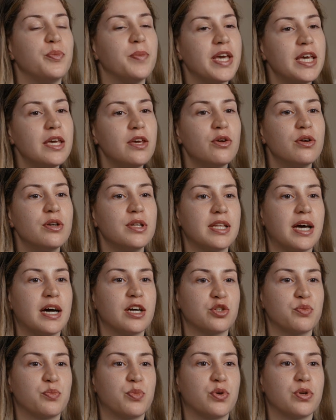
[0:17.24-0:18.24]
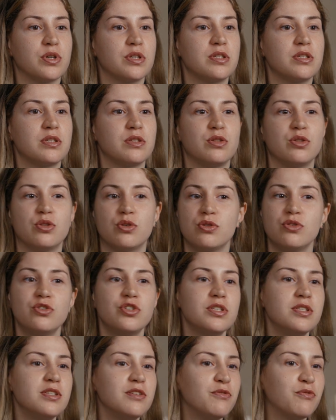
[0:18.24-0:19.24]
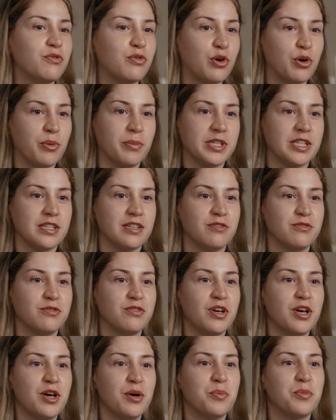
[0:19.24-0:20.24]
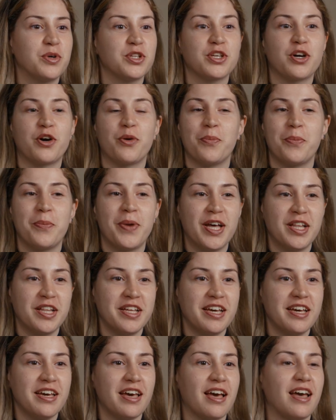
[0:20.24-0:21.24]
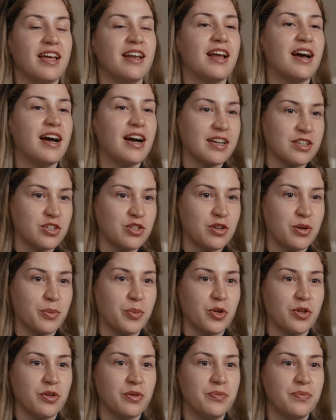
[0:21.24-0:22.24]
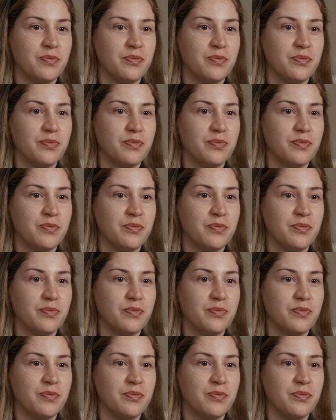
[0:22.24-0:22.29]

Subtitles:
make your dashboards not just informative, but compelling and actionable.